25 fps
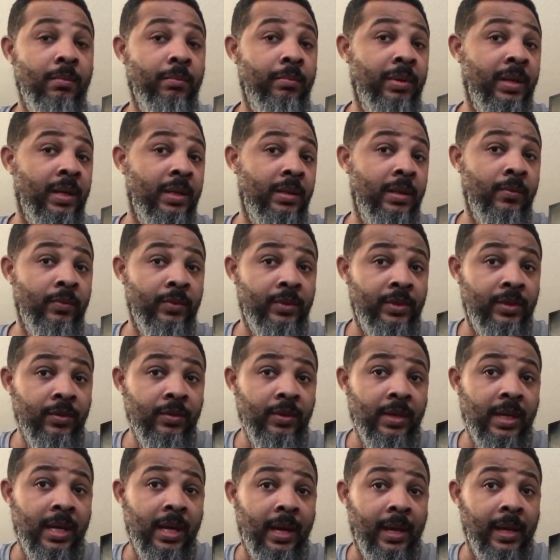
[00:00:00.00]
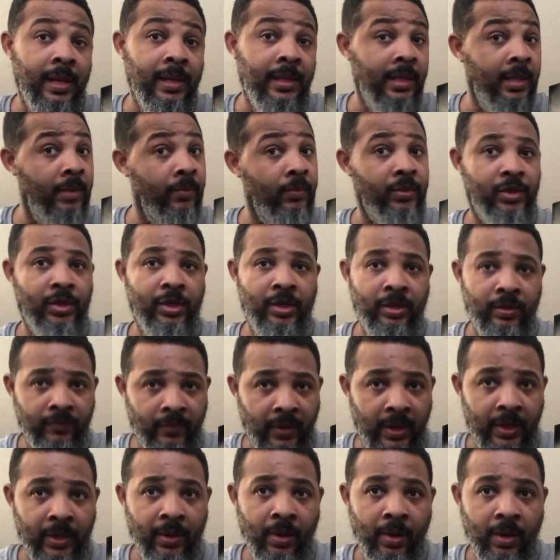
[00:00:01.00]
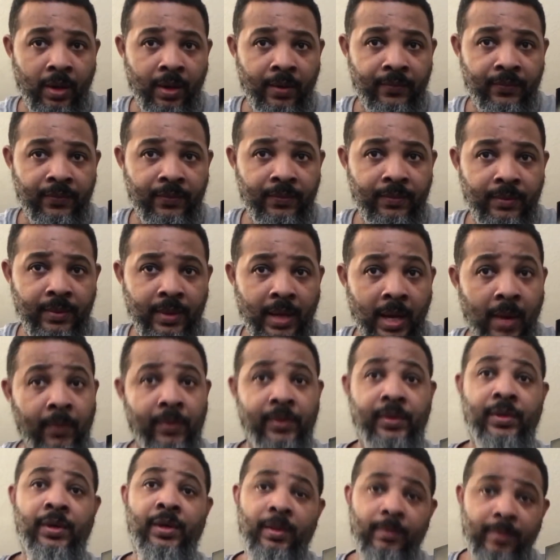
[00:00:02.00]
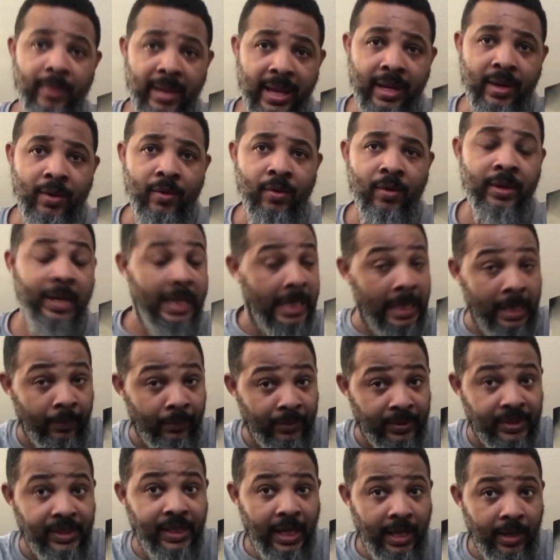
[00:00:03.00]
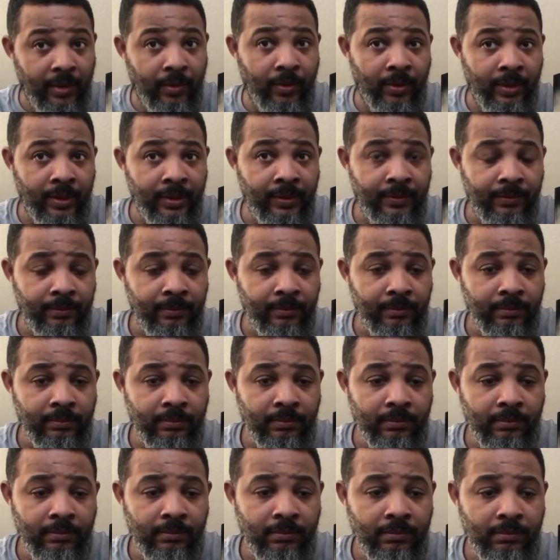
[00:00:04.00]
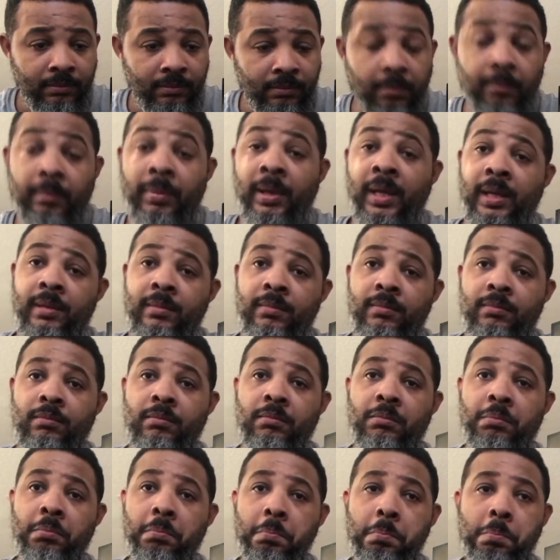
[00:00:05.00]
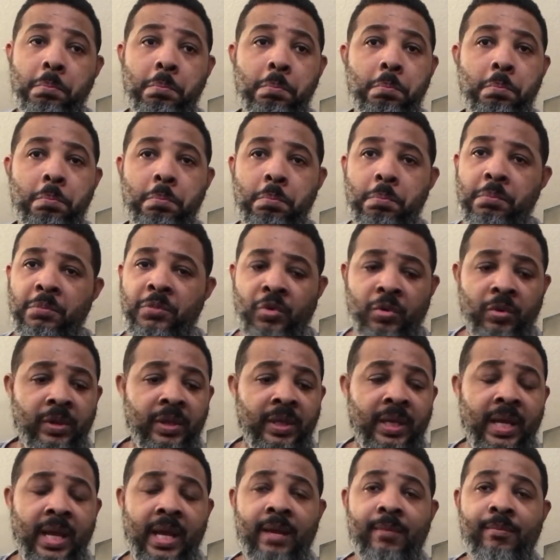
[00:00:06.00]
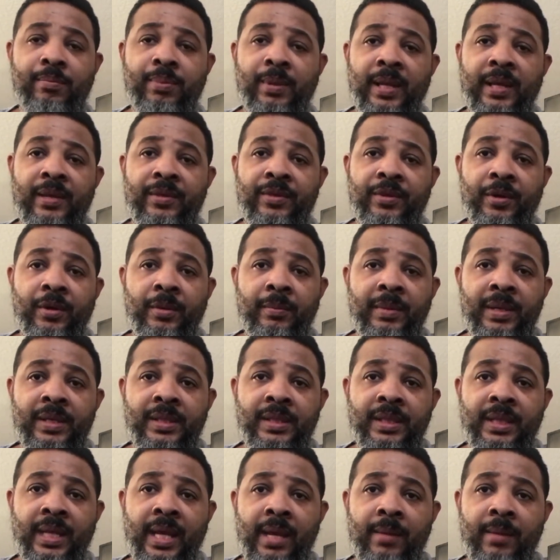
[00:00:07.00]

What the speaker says: But it would do that, and then it would turn right off. I would turn it back on, and it would stay on. But during gameplay, 30 minutes of